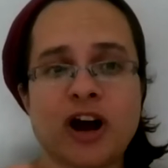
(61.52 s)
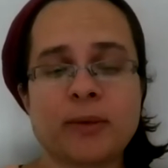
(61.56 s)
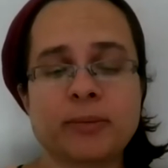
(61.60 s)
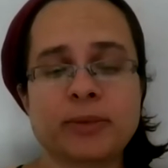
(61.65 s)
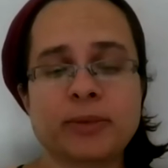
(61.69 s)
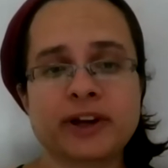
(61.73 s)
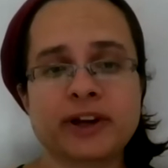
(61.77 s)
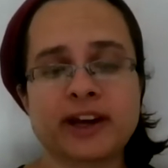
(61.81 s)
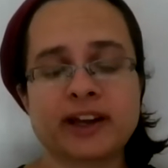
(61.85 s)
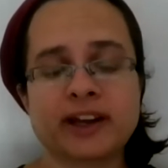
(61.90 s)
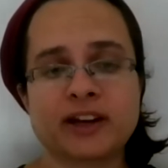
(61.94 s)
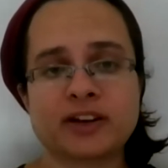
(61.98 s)

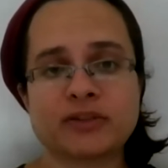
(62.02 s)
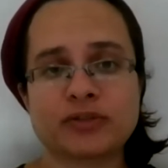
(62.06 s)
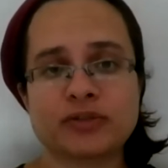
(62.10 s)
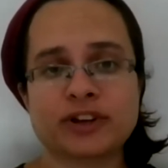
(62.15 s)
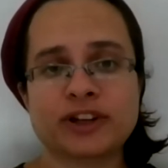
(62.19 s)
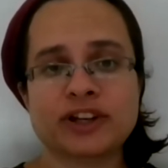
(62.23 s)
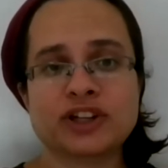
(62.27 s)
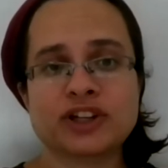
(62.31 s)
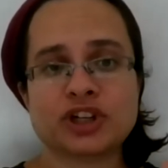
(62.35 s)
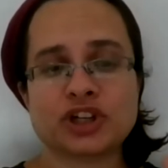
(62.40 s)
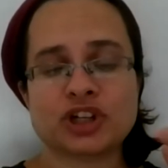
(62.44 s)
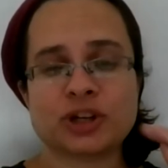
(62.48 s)
complicated
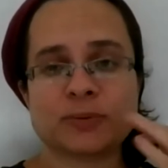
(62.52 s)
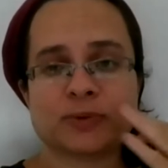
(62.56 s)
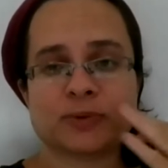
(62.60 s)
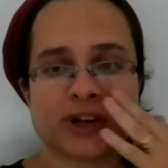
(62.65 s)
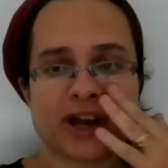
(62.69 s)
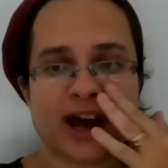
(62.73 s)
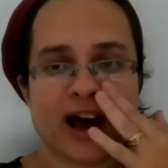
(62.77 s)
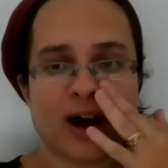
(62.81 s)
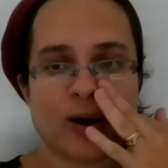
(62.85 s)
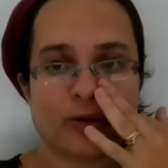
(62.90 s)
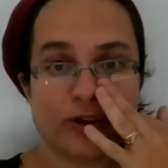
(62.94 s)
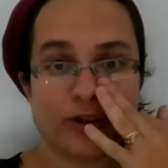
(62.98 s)
relationships
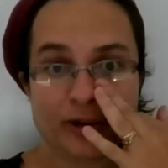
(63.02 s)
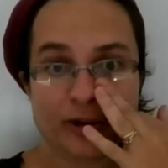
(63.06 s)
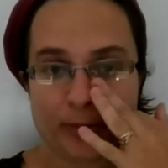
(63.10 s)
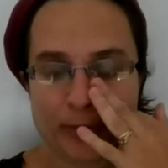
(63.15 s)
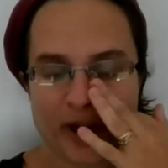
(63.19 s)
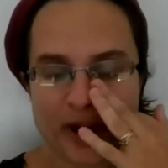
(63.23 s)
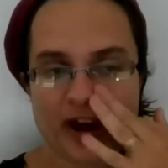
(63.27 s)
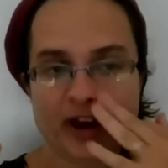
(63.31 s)
and how their